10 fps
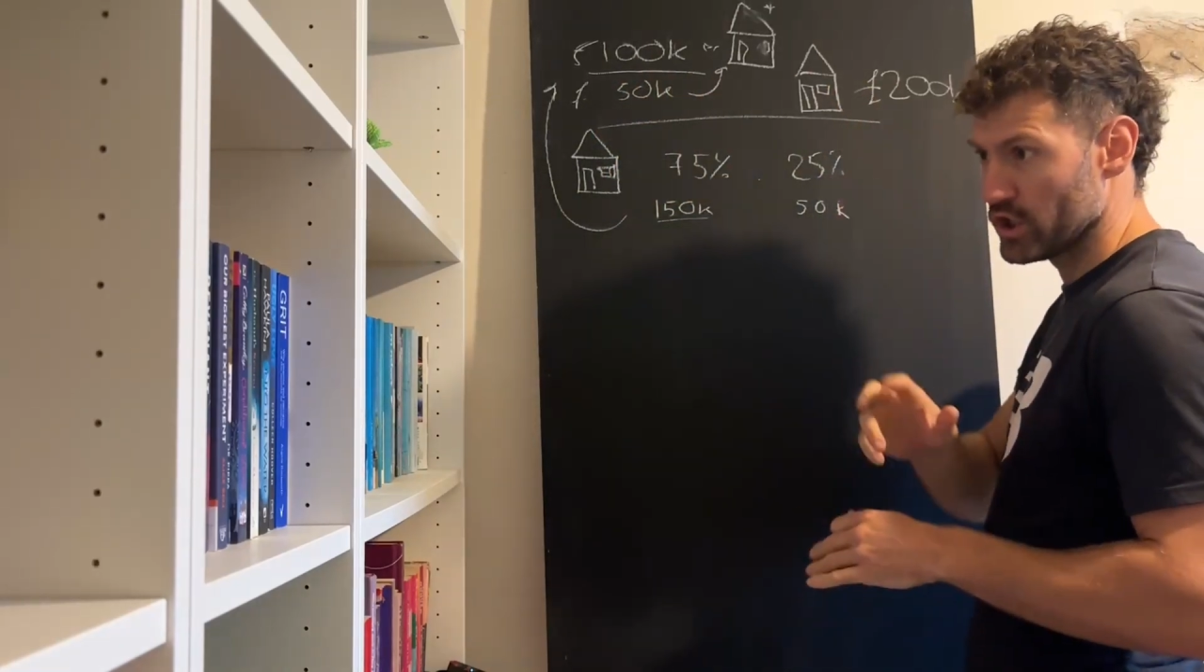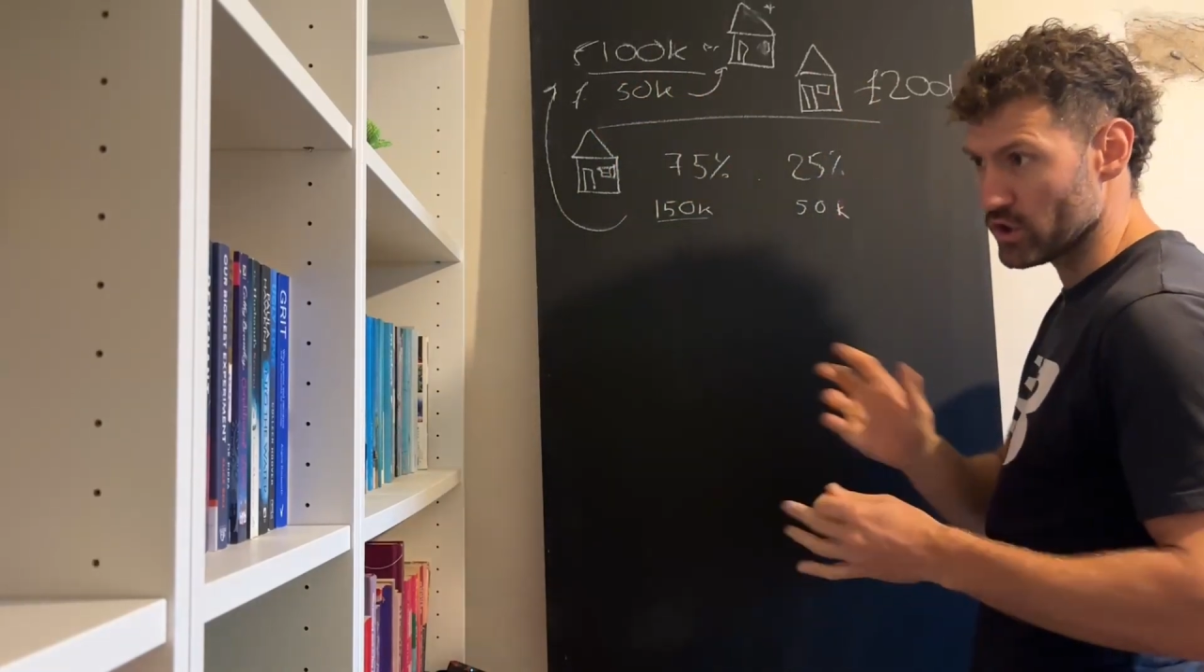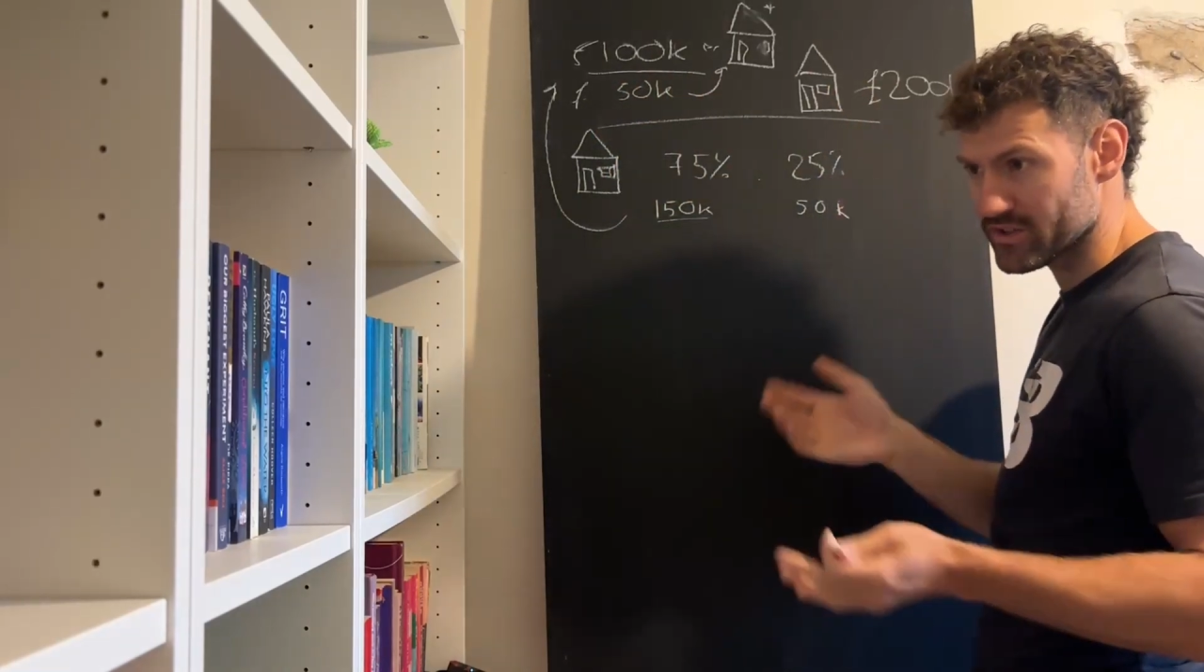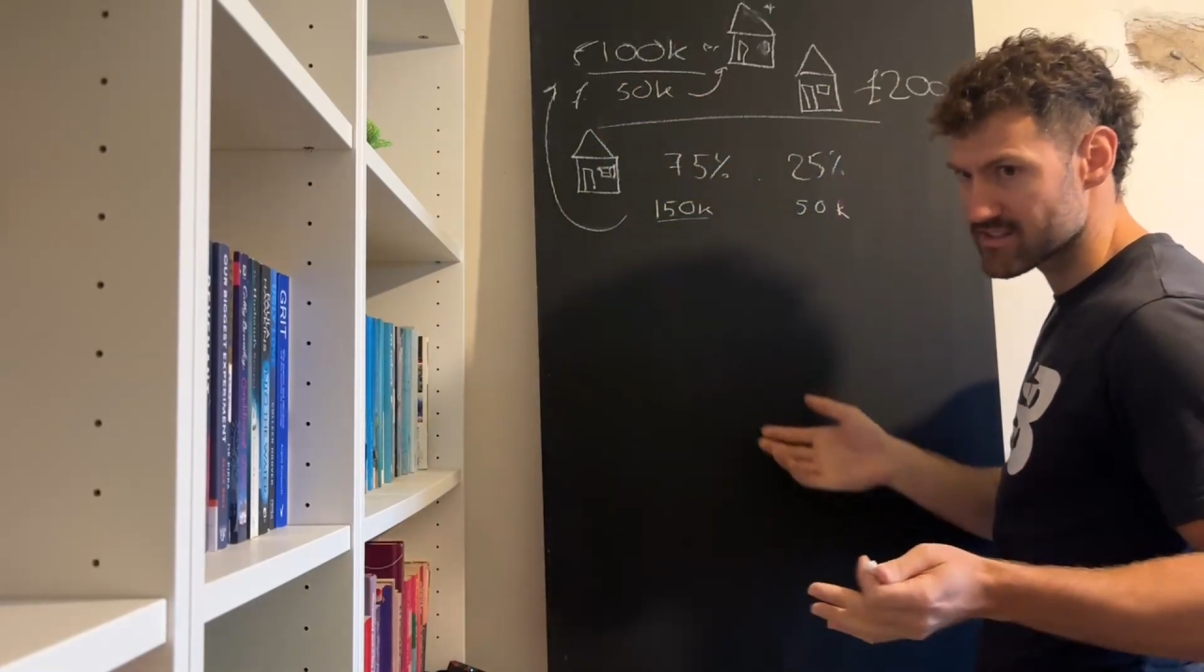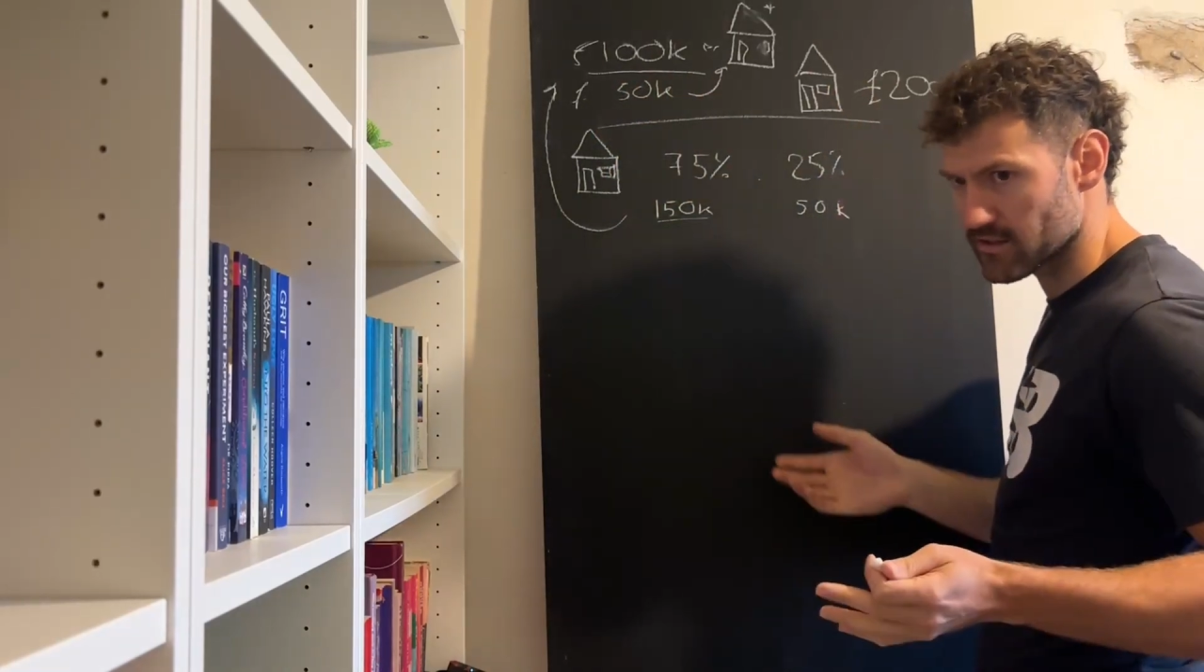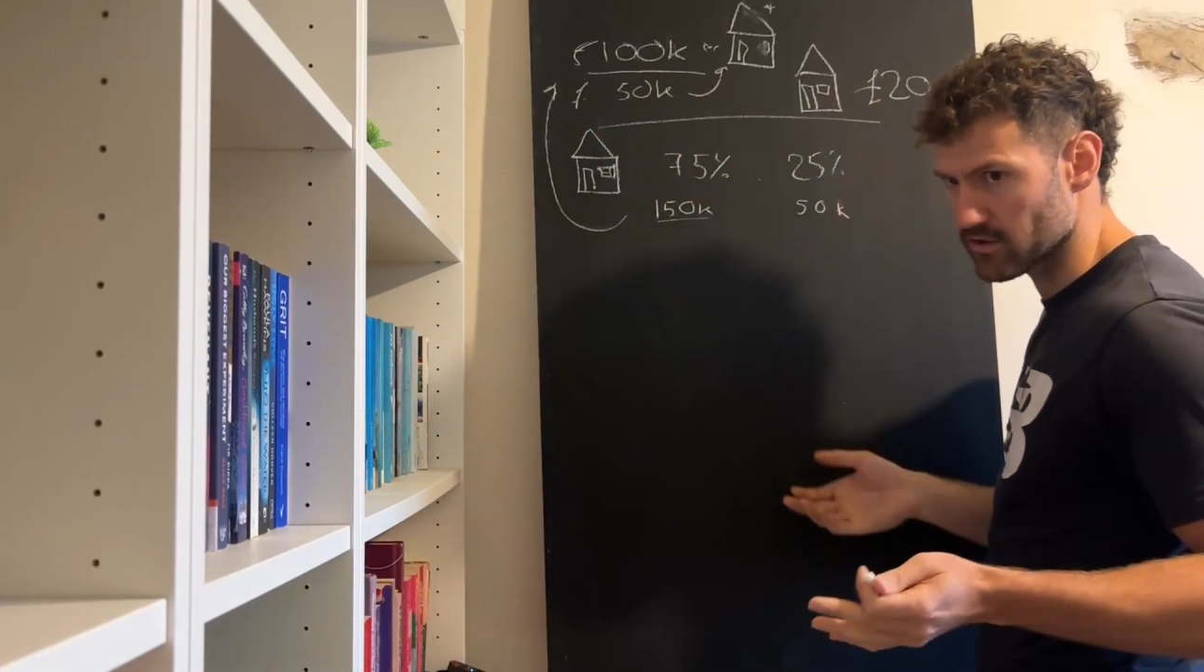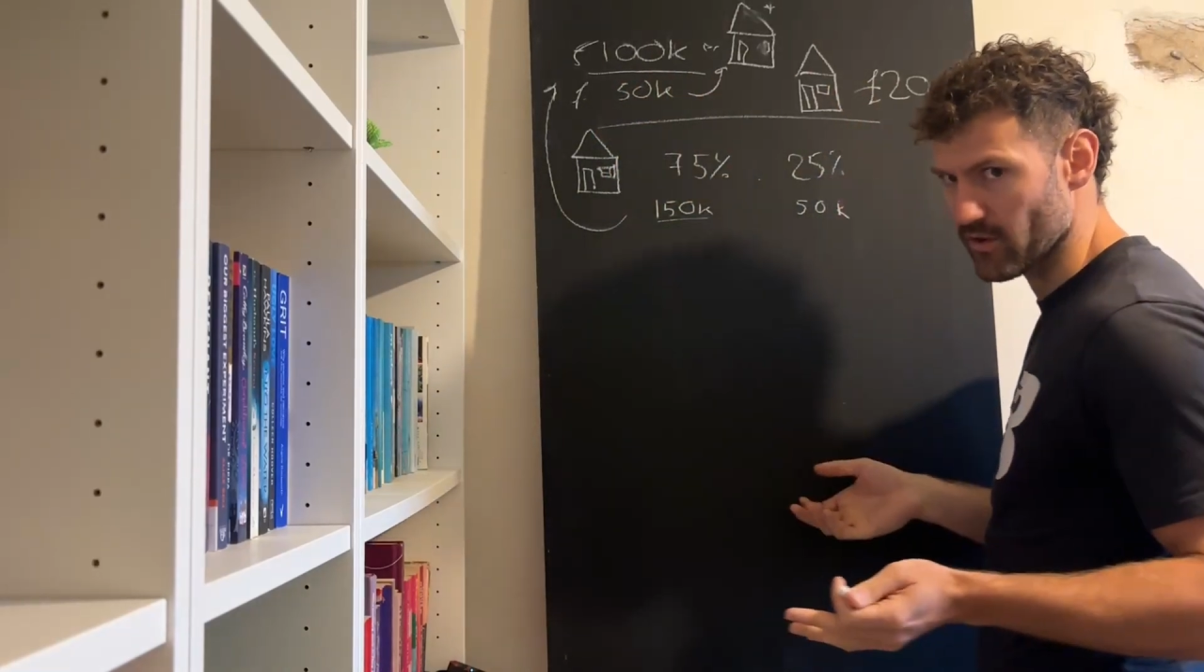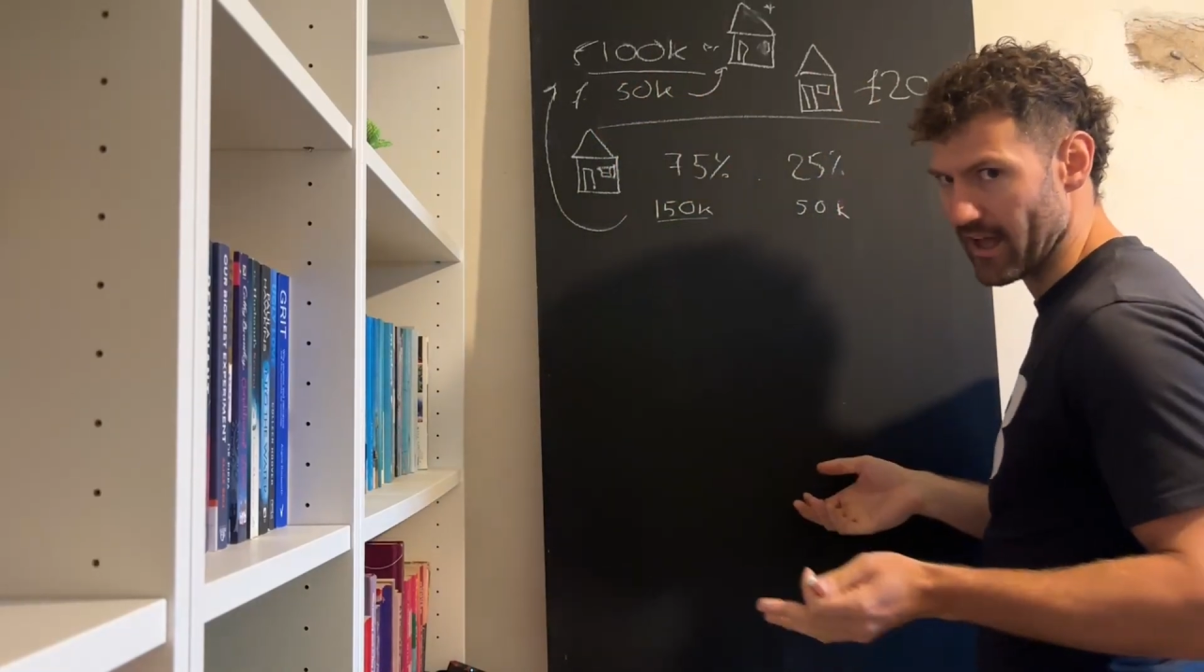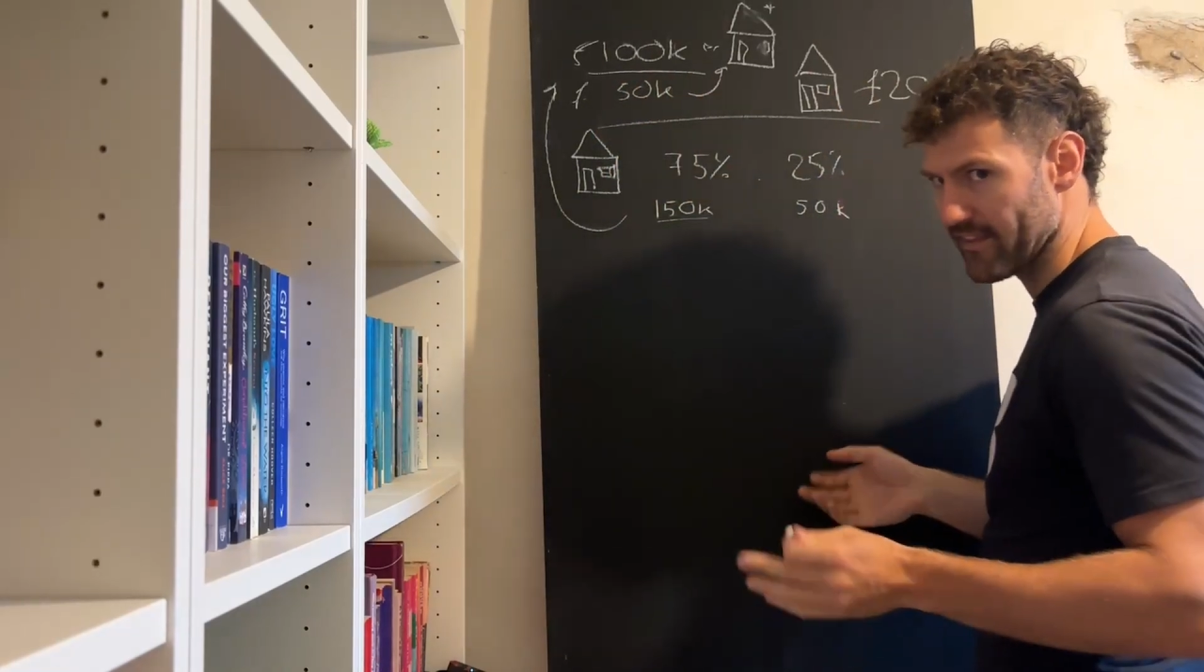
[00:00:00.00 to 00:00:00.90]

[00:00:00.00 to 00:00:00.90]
you can still do that.